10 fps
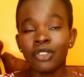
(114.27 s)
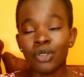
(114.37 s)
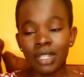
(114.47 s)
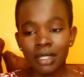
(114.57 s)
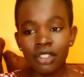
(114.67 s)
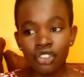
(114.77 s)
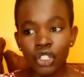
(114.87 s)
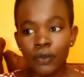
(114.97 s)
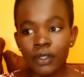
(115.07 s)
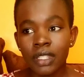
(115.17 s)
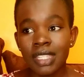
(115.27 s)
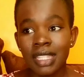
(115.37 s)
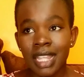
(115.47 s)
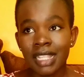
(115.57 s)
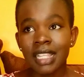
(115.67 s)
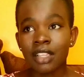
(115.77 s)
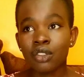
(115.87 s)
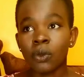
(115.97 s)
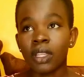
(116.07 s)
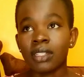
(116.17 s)
during this shift, this nurse
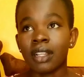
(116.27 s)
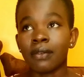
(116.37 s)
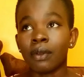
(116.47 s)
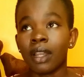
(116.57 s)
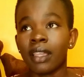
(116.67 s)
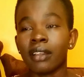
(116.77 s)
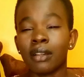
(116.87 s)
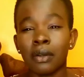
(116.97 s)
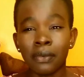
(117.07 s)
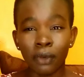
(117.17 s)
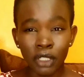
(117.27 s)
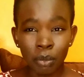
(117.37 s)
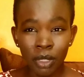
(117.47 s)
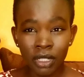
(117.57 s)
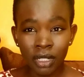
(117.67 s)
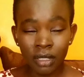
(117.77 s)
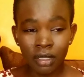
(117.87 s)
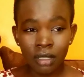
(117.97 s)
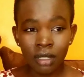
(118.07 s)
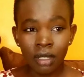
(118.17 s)
has to cater for like 40
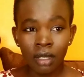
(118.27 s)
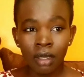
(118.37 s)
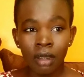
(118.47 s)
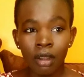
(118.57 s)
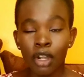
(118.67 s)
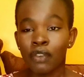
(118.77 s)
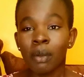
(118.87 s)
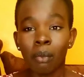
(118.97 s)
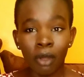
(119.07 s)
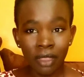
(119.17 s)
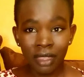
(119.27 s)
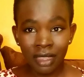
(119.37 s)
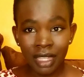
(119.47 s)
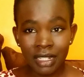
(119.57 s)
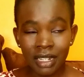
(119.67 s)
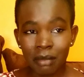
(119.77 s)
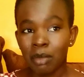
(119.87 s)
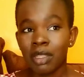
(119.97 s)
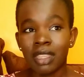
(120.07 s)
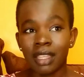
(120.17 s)
patients or even more than that, and
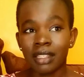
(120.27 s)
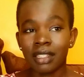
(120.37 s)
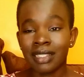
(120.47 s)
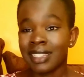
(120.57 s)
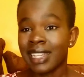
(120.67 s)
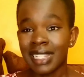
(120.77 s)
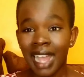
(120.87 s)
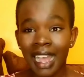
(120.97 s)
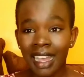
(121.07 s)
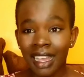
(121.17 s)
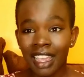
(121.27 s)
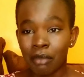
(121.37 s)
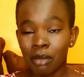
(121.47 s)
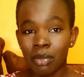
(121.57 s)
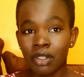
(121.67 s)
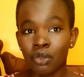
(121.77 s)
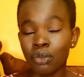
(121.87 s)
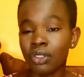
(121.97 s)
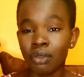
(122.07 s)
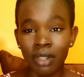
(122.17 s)
maybe it's just her and maybe
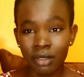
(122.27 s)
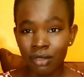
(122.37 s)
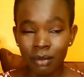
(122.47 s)
2 students or